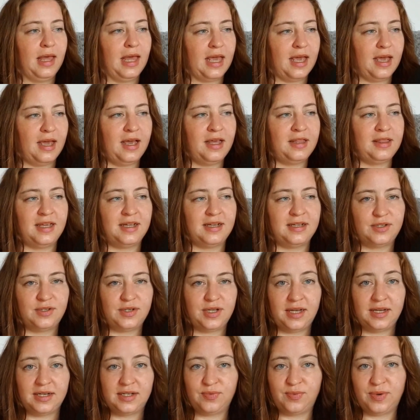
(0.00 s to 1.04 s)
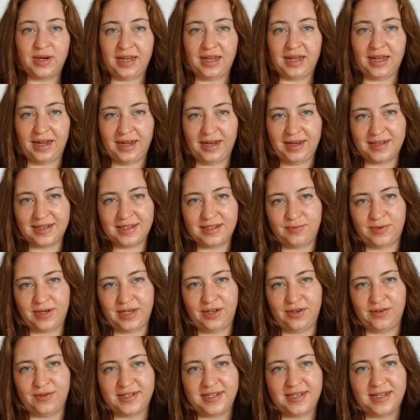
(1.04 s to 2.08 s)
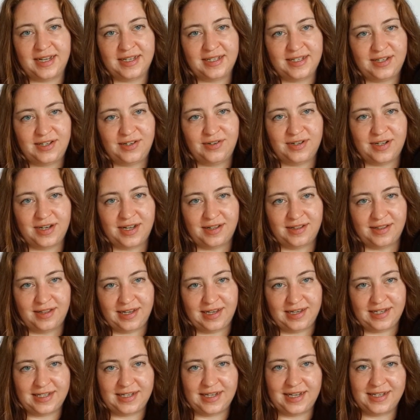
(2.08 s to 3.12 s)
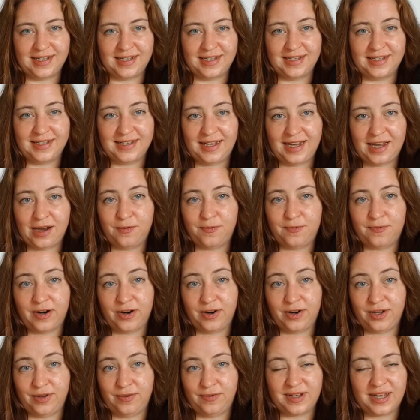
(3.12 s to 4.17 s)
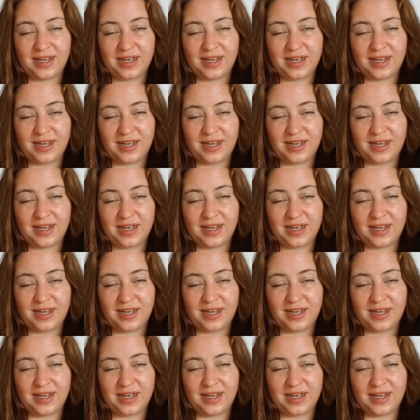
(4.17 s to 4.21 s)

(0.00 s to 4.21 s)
And then day 28 is when you'll test your knowledge and see how far you've